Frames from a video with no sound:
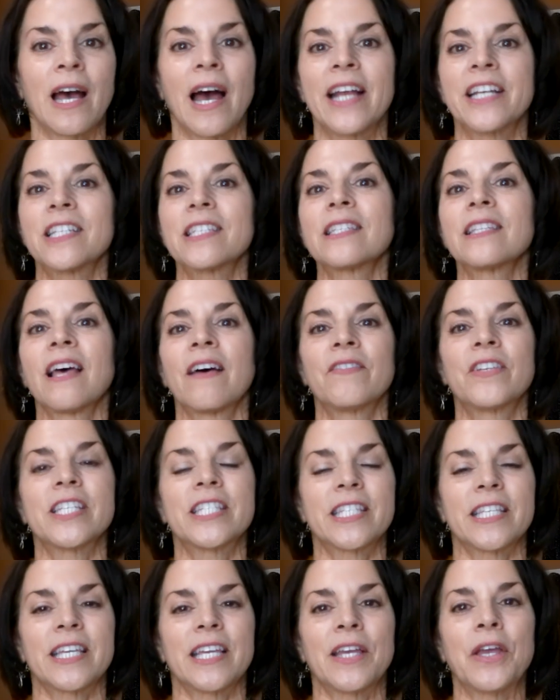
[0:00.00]
I just love to
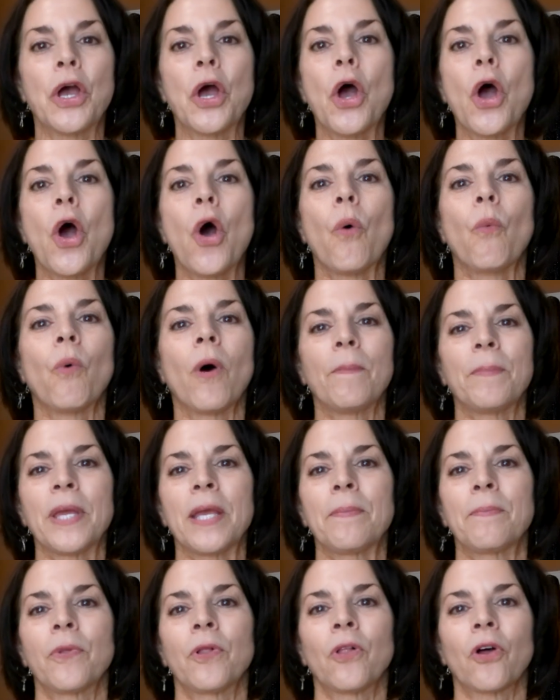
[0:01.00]
see what
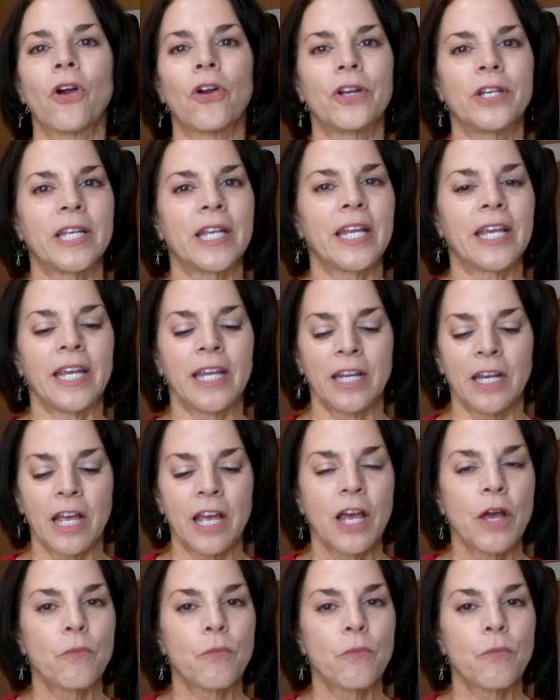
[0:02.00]
people are knitting,